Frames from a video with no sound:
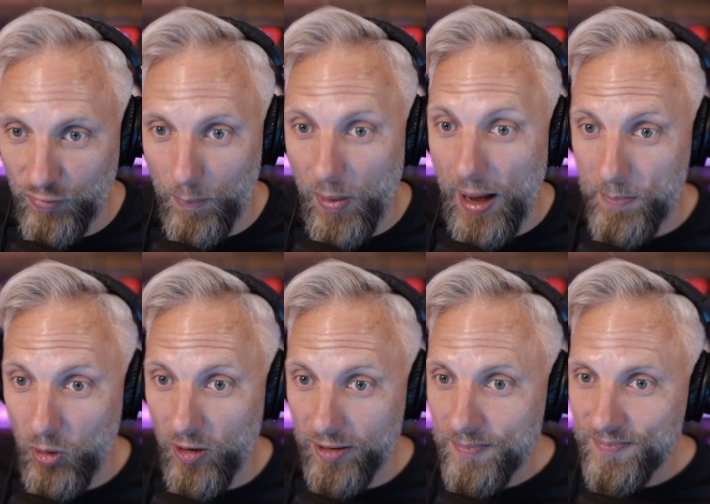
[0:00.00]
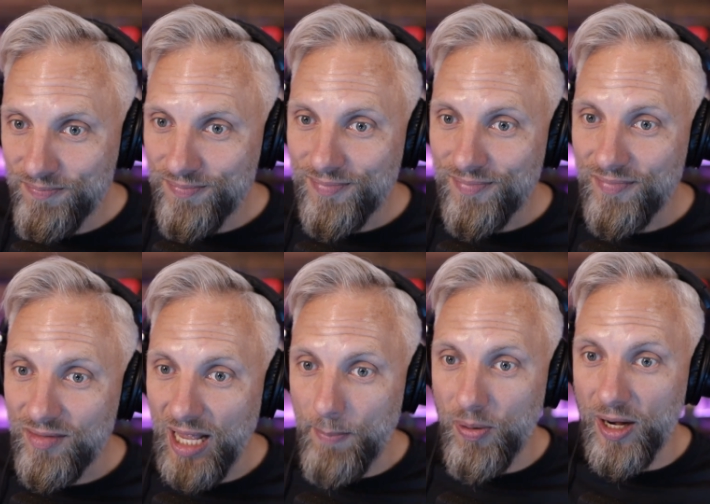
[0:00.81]
popcorn.
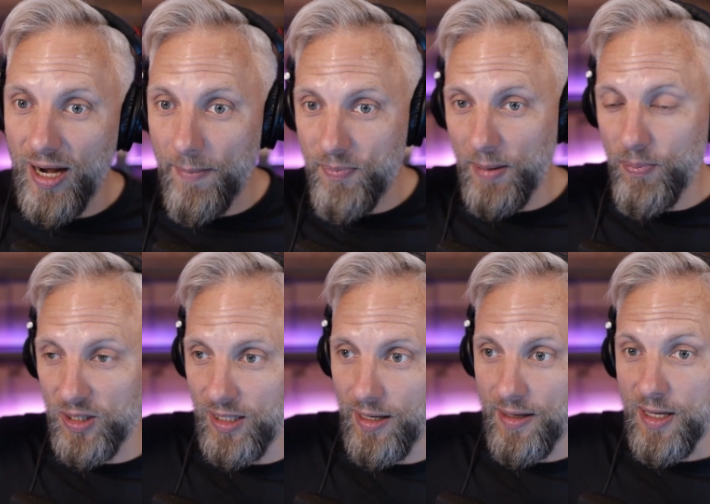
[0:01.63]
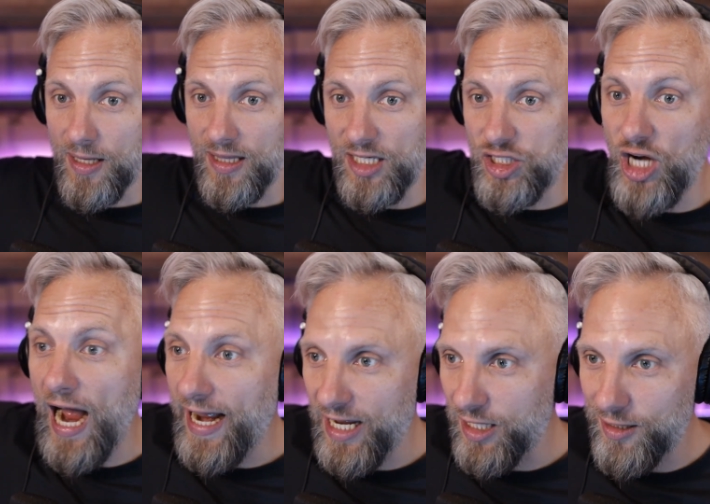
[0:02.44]
They put it up. They put the
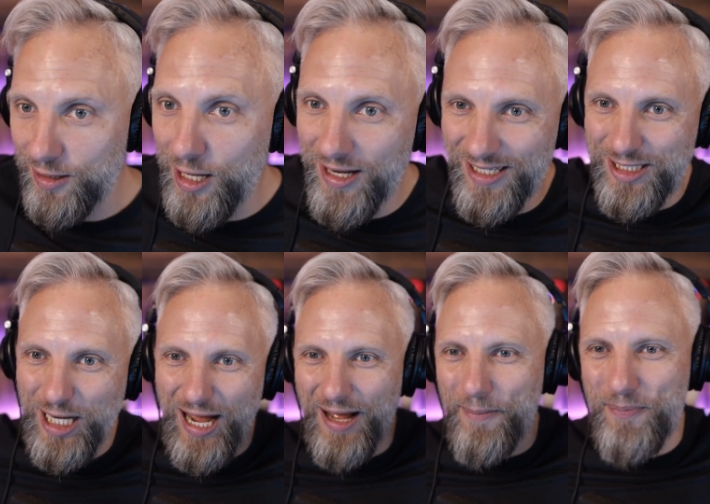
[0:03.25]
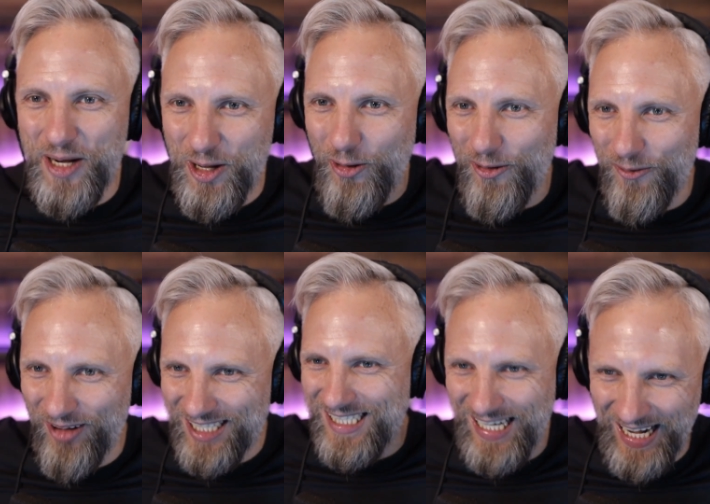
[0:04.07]
giant tub that no one
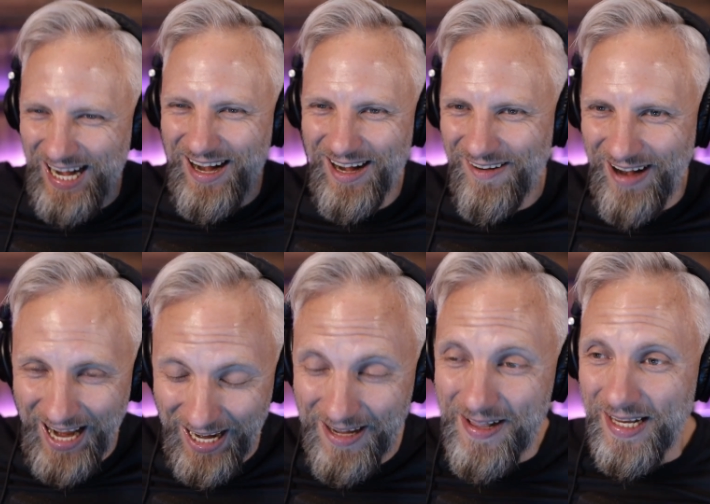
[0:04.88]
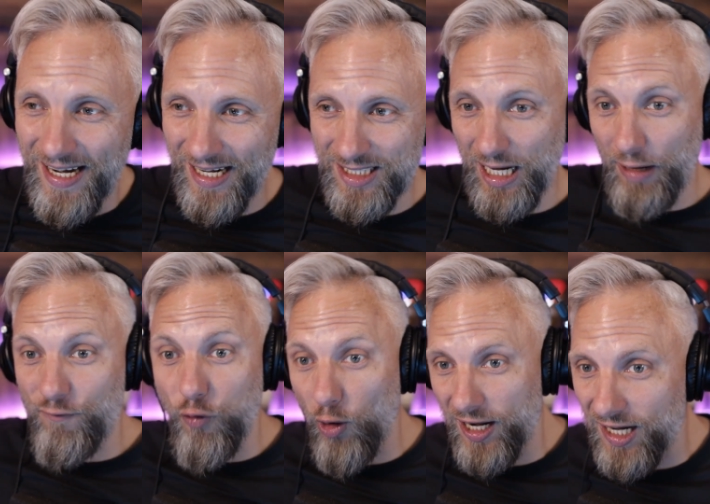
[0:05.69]
wants to carry, right? And it's like
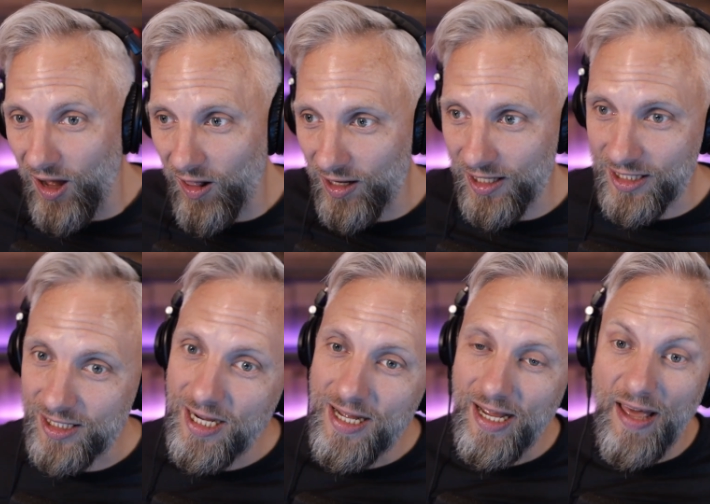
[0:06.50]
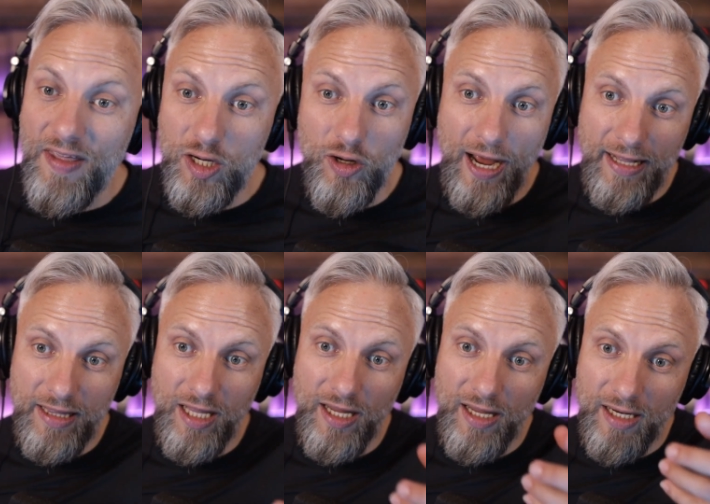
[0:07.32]
$40. And then you
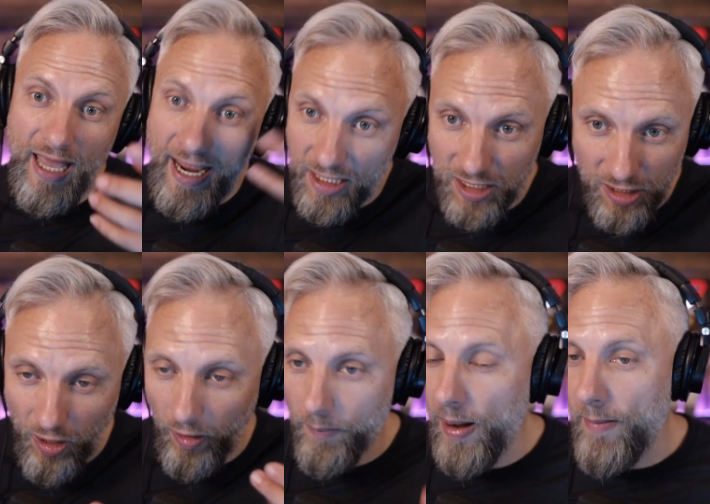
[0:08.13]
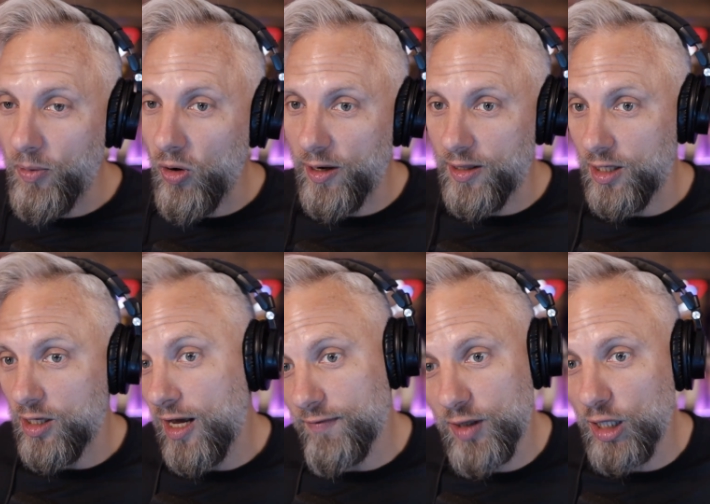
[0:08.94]
got the $18 popcorn, and then
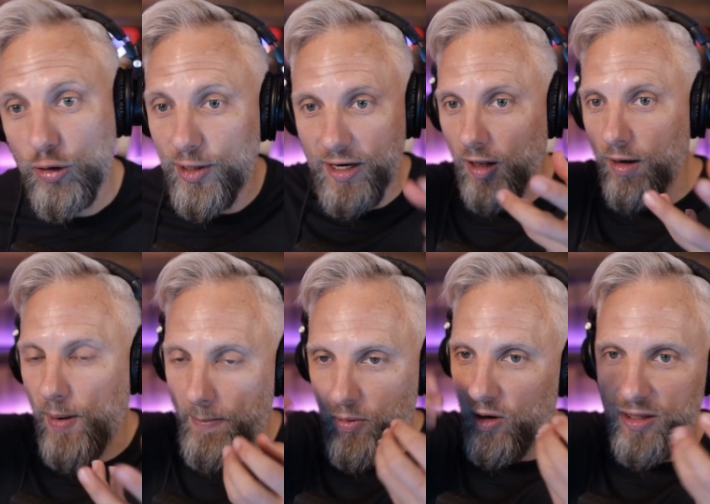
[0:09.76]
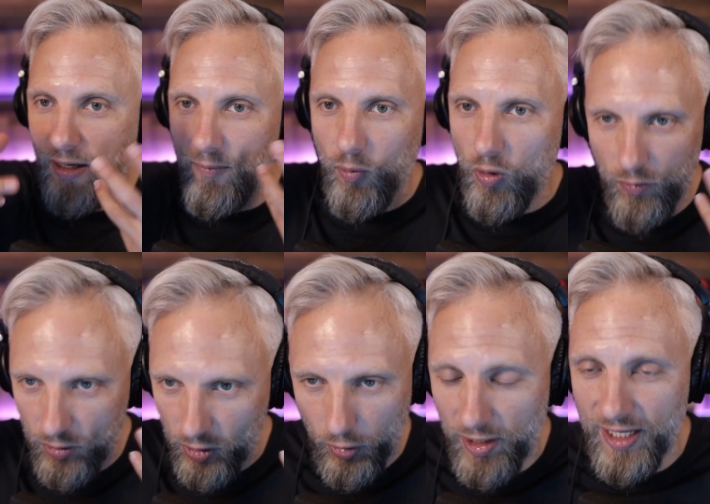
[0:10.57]
you have the $3 popcorn that
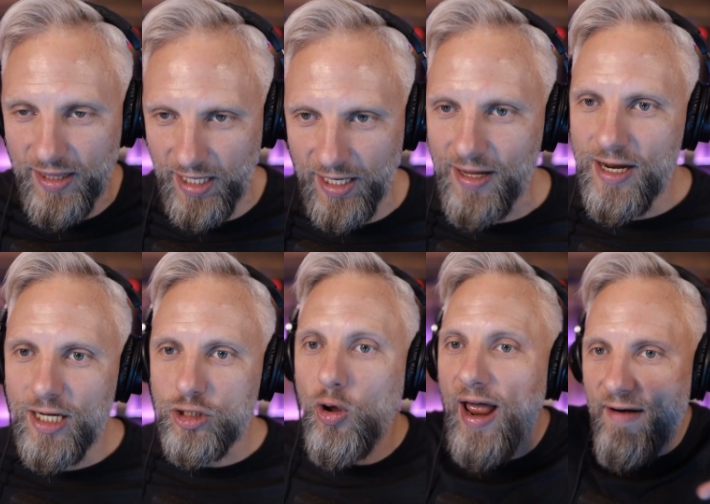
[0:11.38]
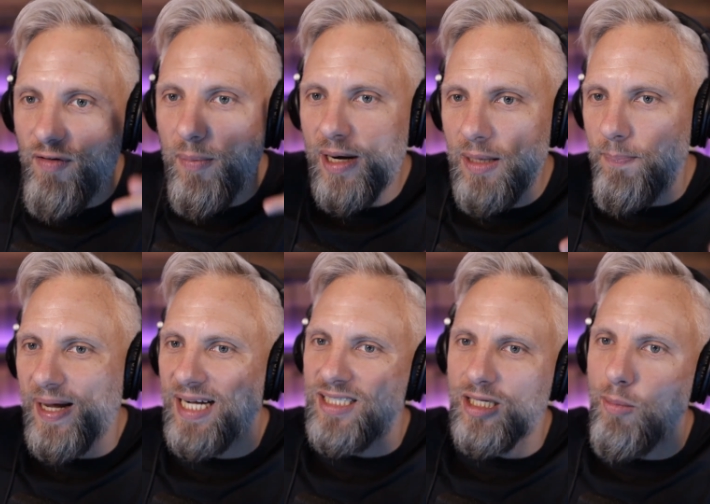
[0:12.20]
won't do anything. So everybody
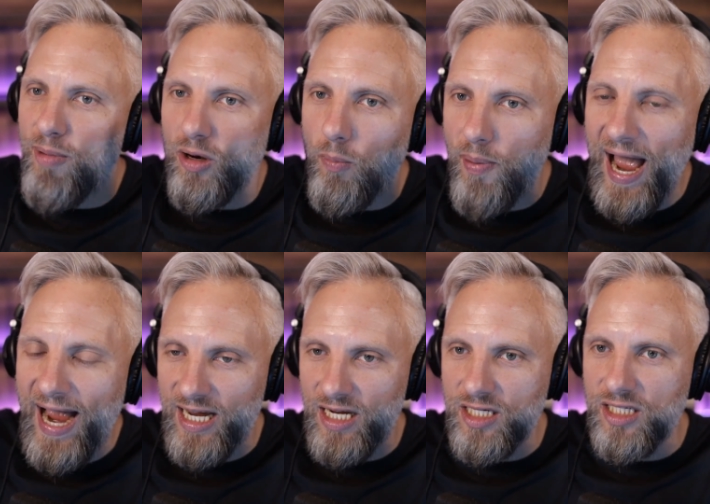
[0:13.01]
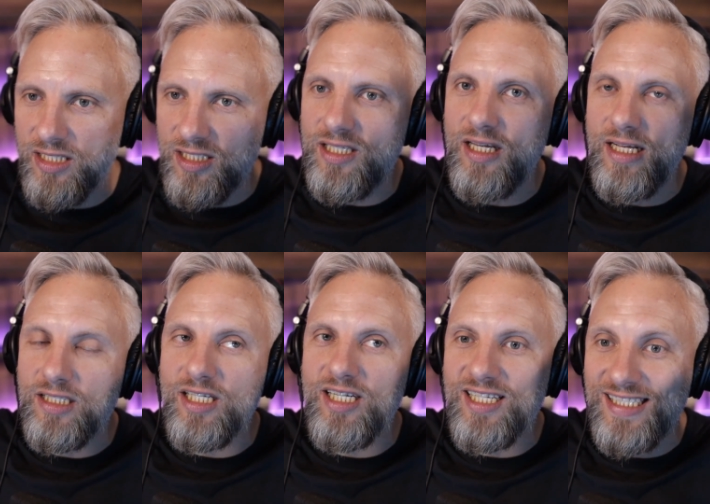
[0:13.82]
picks the middle package.
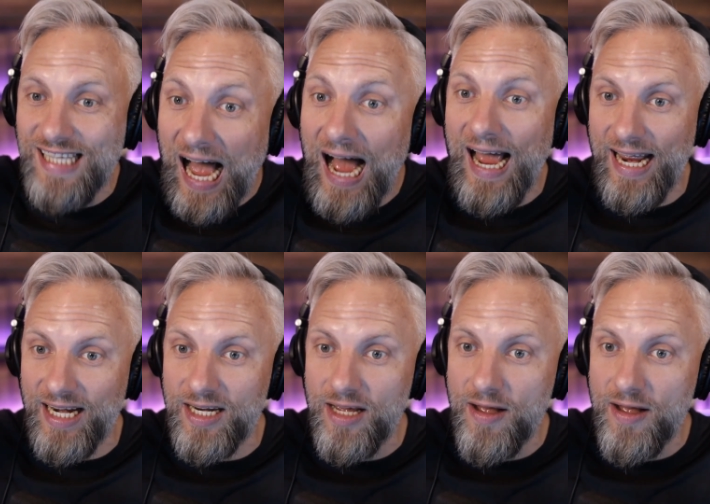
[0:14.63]
It's designed